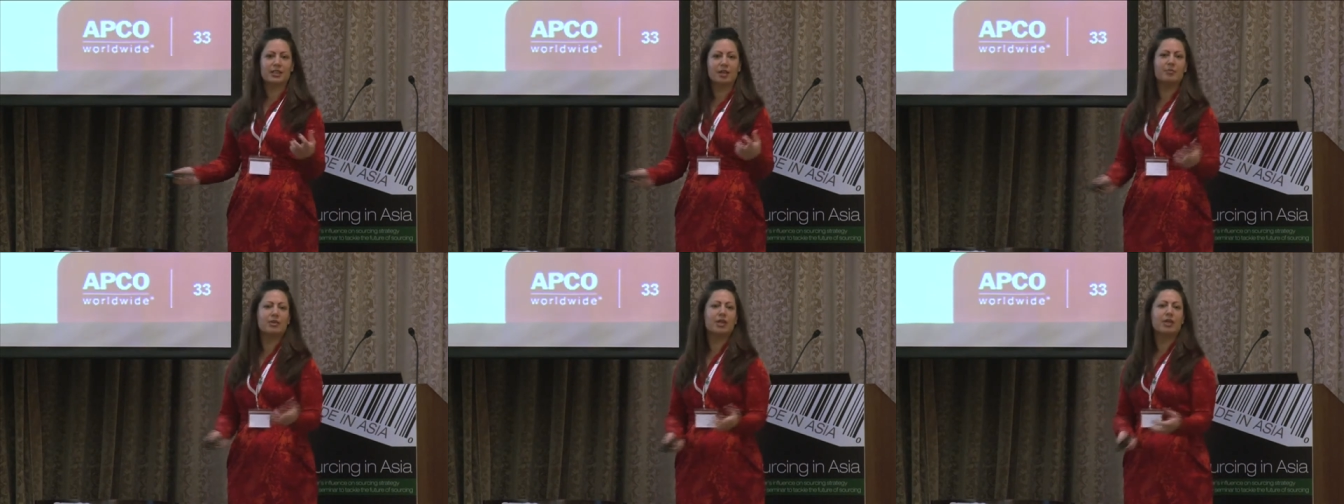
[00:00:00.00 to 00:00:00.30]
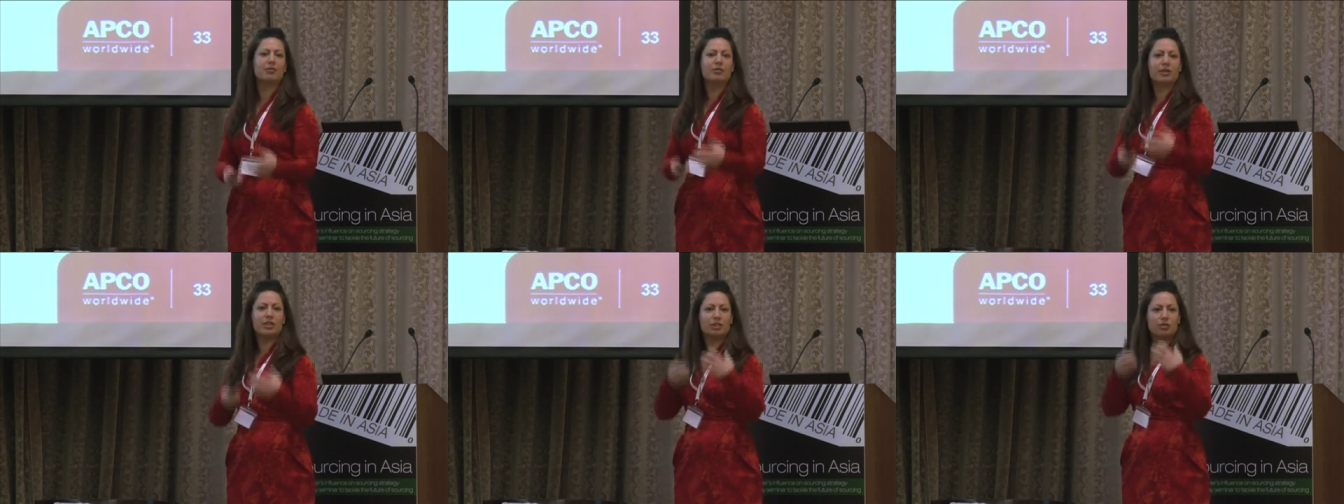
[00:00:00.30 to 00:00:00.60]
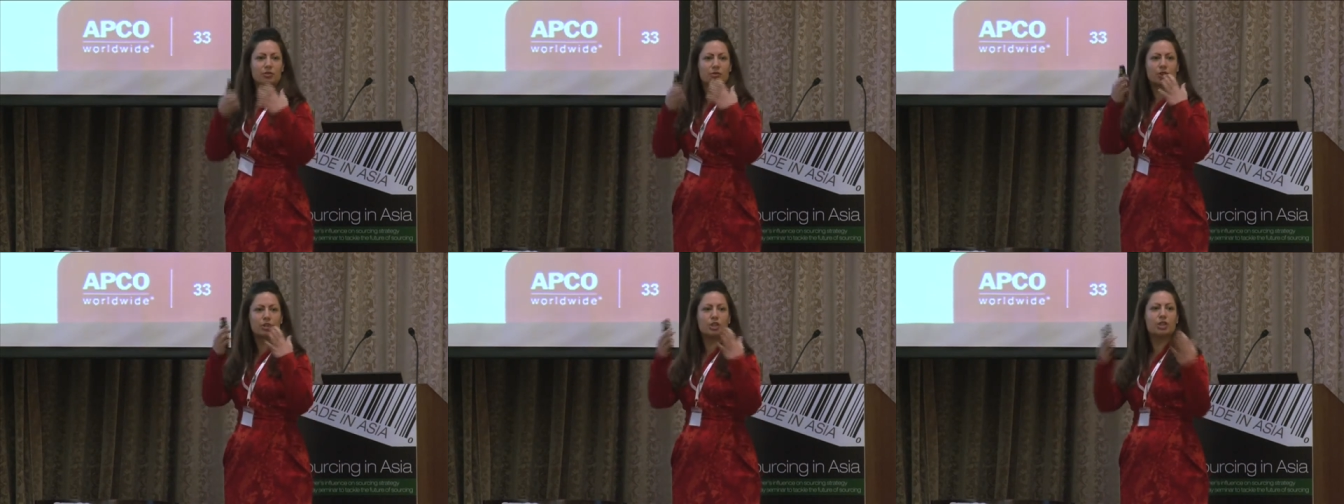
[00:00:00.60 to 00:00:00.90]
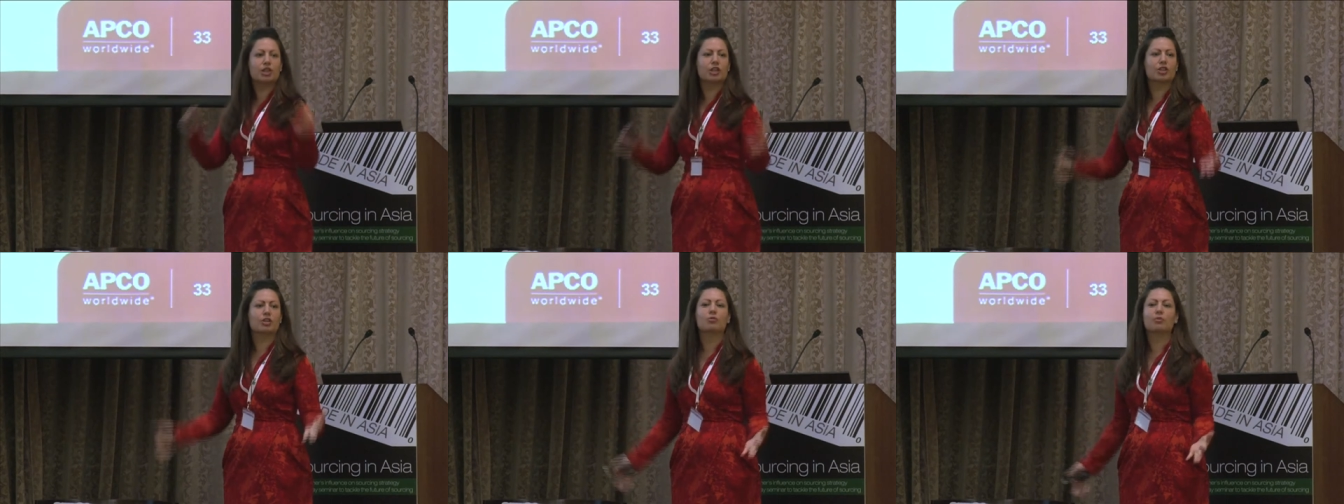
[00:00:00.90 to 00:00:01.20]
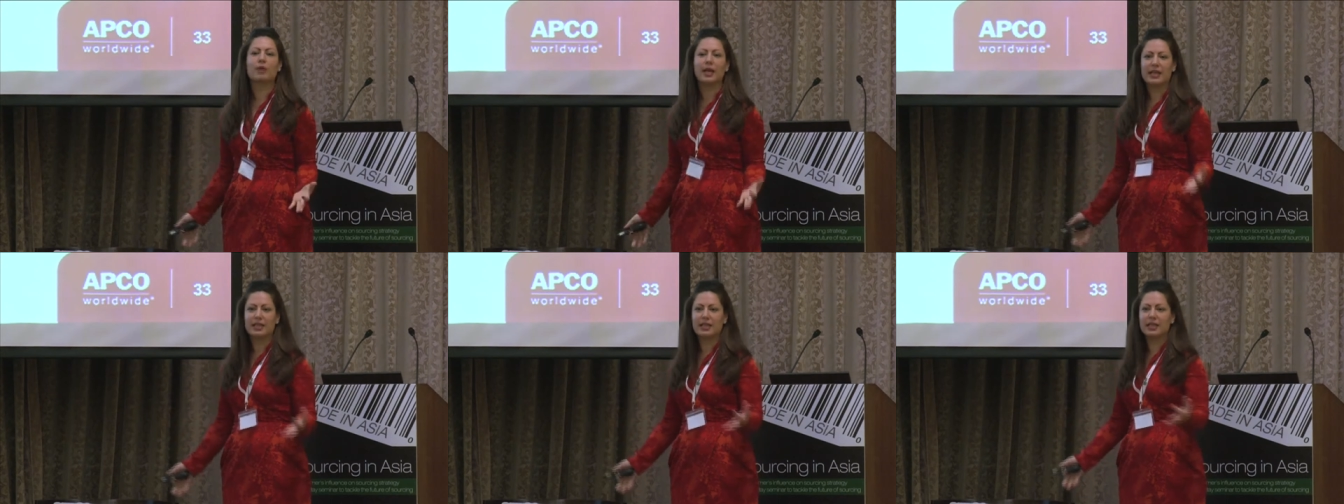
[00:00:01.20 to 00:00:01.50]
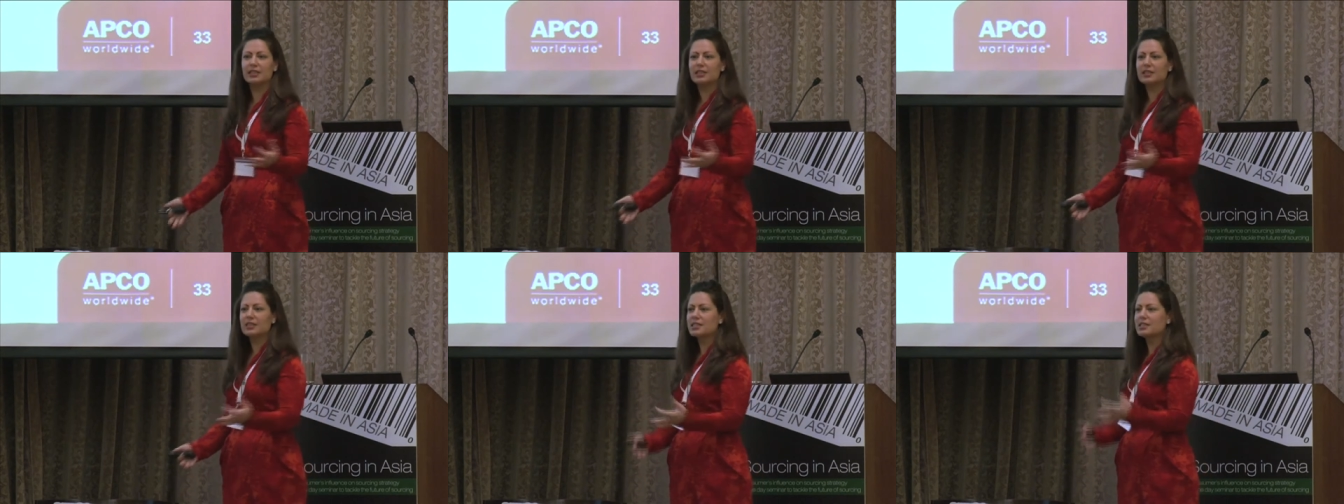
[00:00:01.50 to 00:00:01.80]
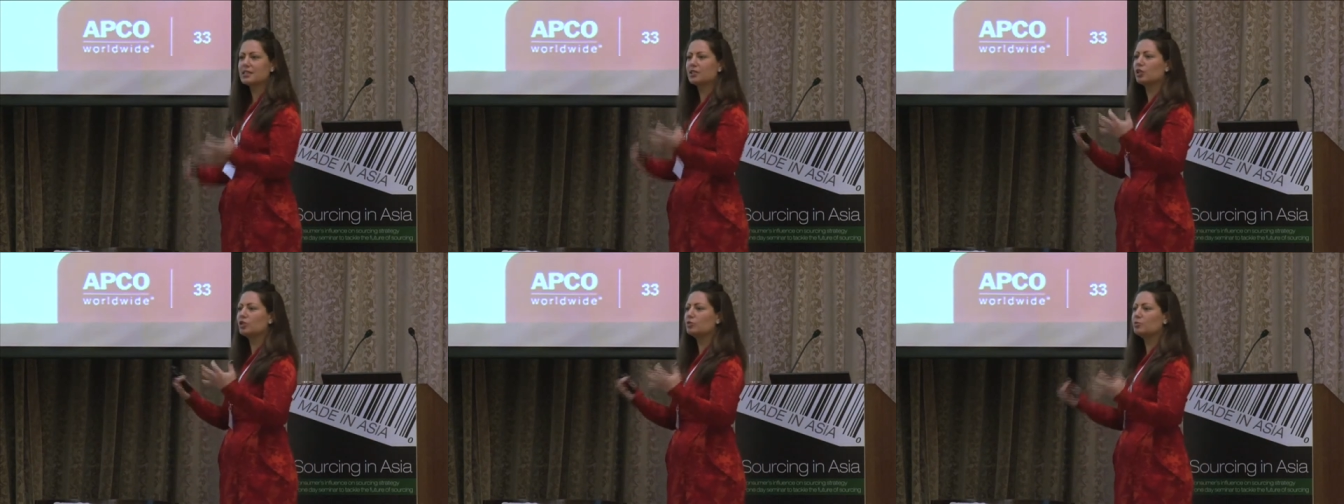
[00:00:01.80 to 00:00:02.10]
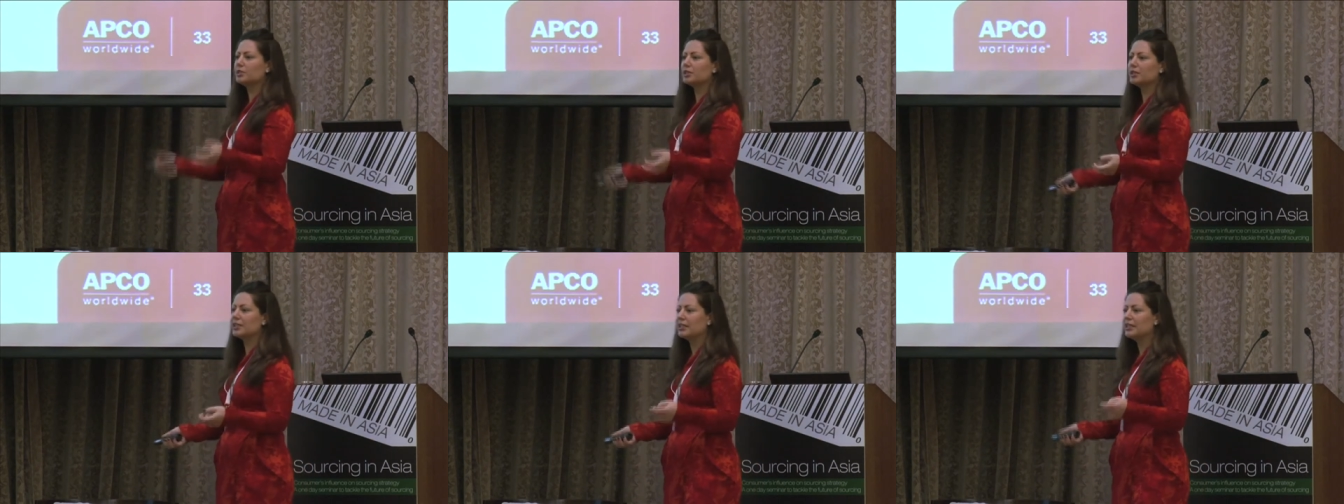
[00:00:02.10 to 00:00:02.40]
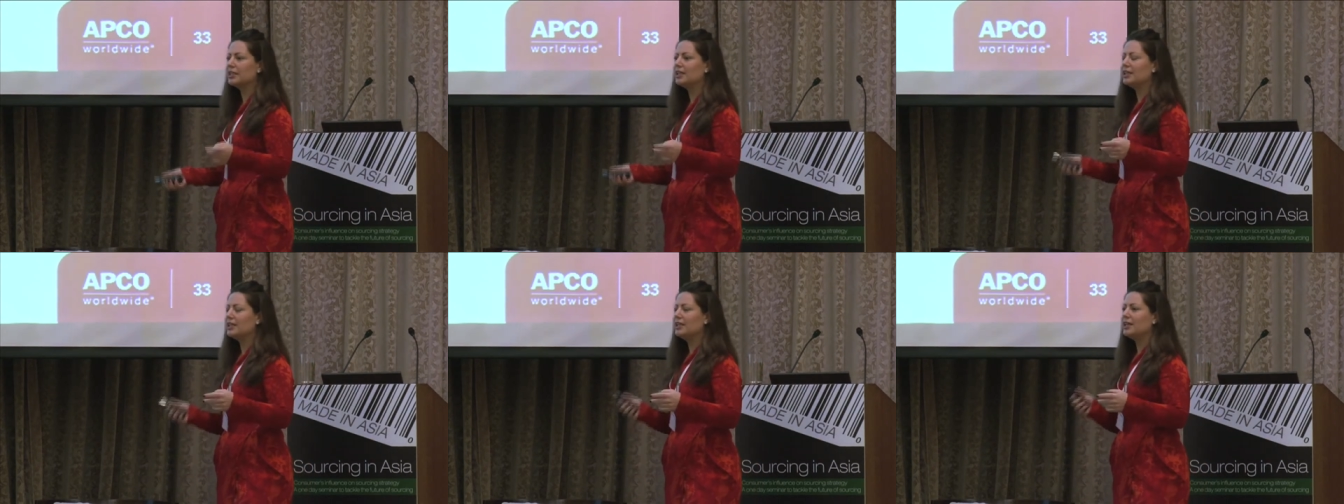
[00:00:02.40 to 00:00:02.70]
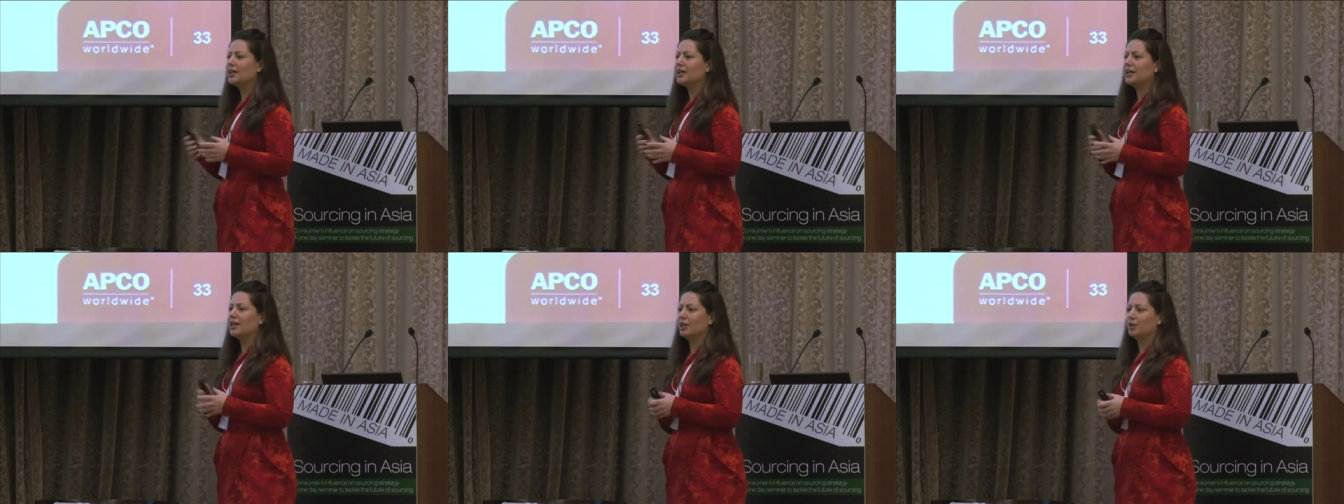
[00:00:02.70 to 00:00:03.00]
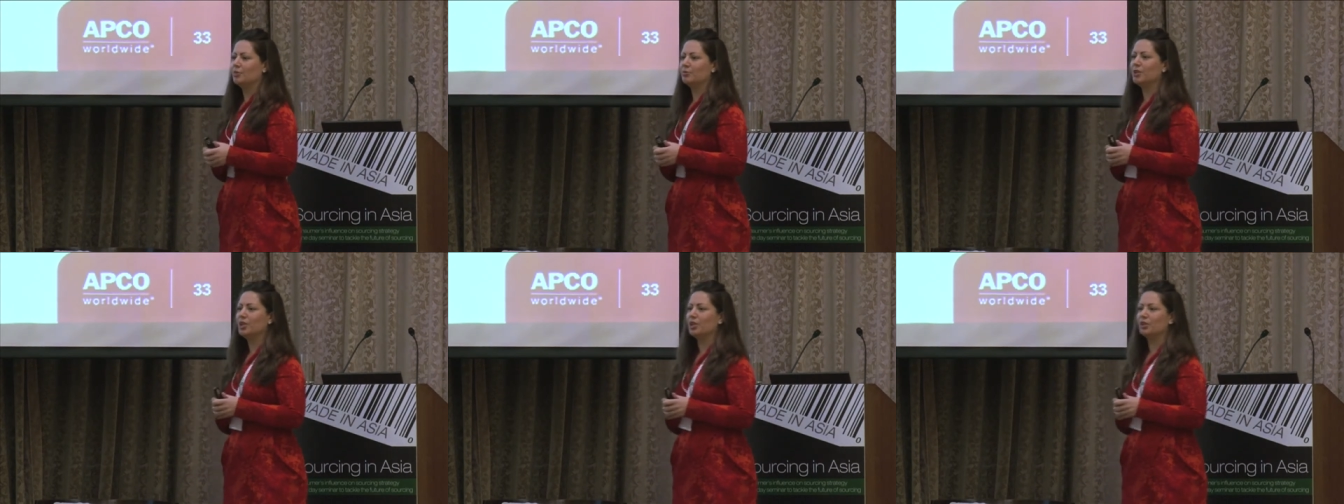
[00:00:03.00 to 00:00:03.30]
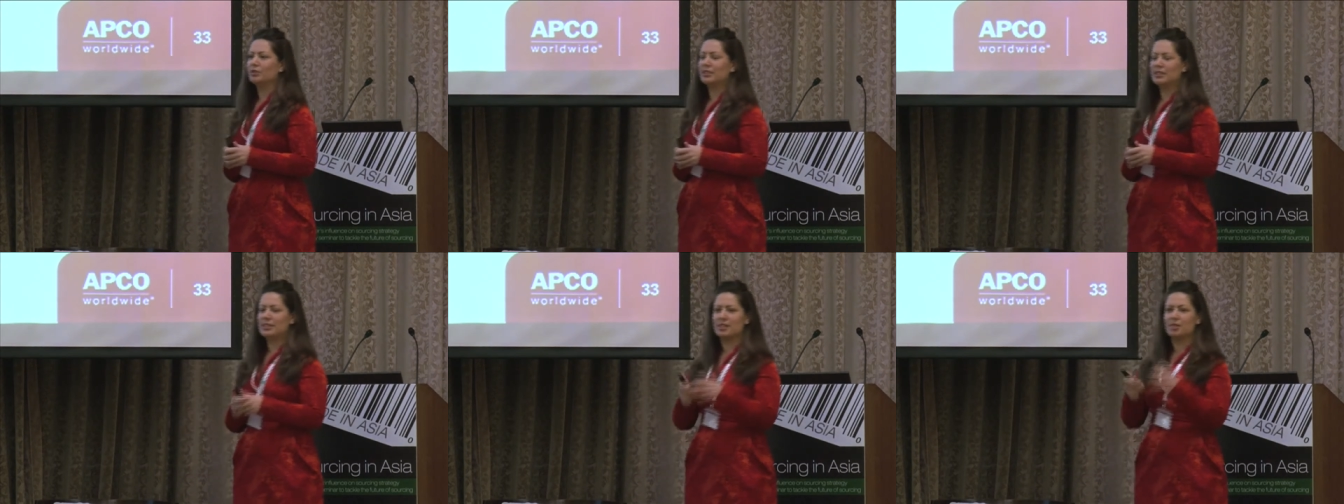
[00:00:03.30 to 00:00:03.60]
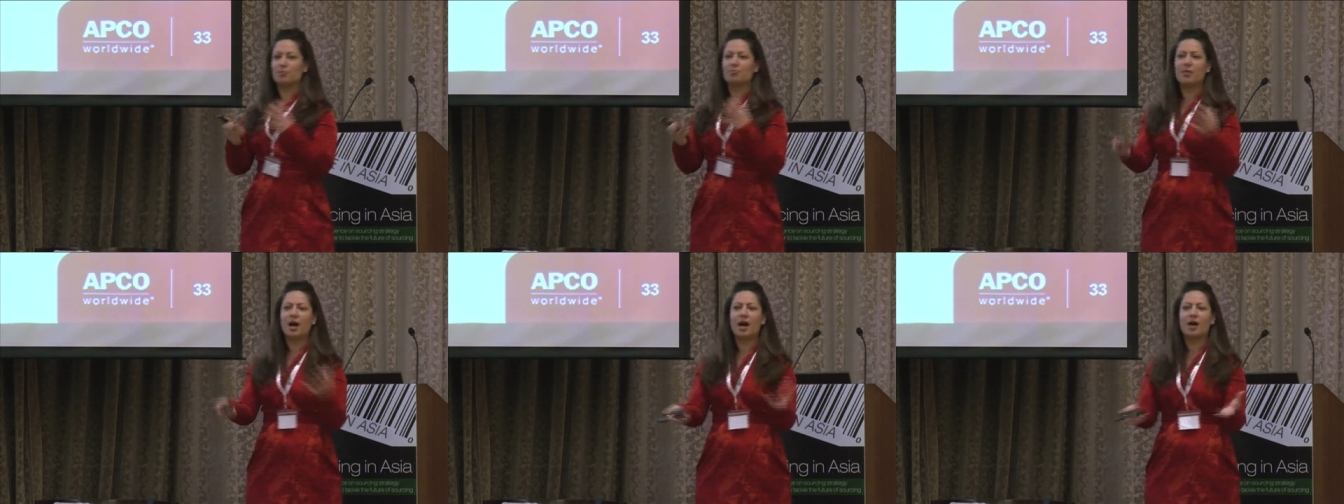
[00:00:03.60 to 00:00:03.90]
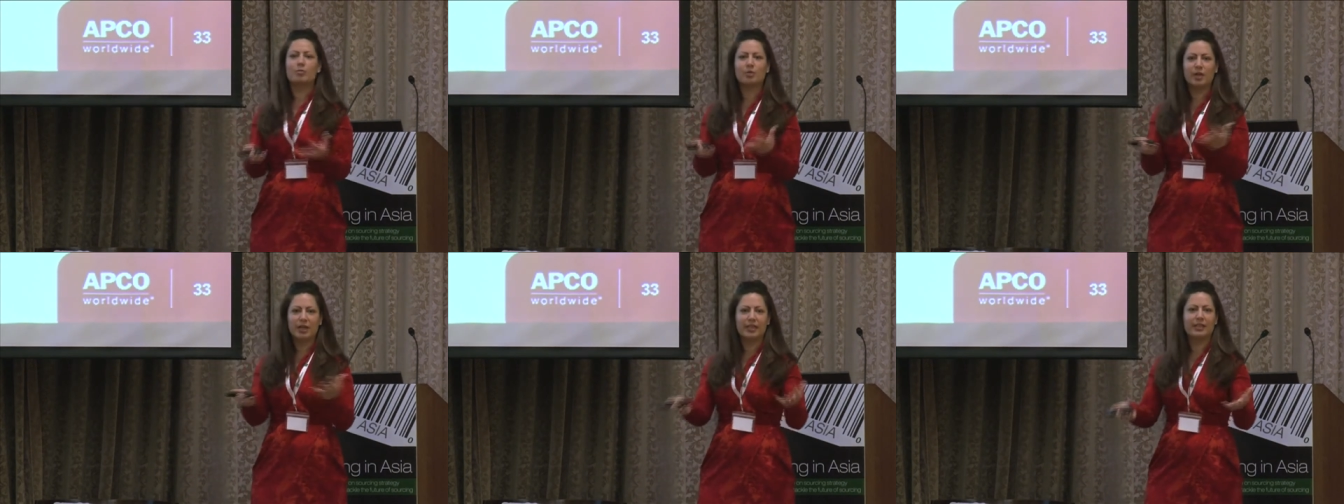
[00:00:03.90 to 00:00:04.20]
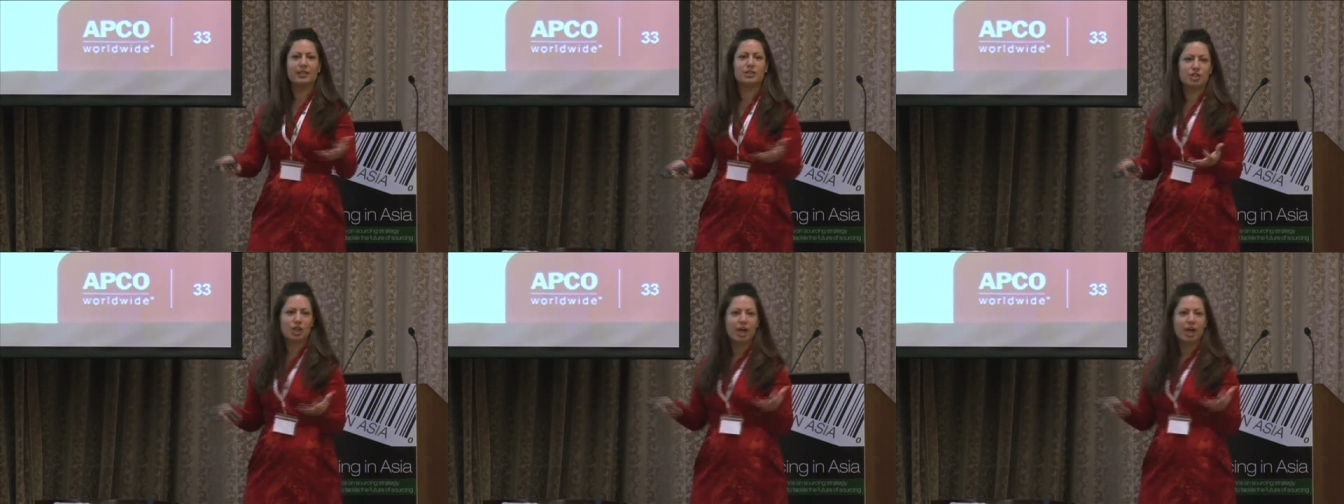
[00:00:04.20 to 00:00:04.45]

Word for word: I mean, when you look at the rankings globally, um, you know, it's Zimbabwe and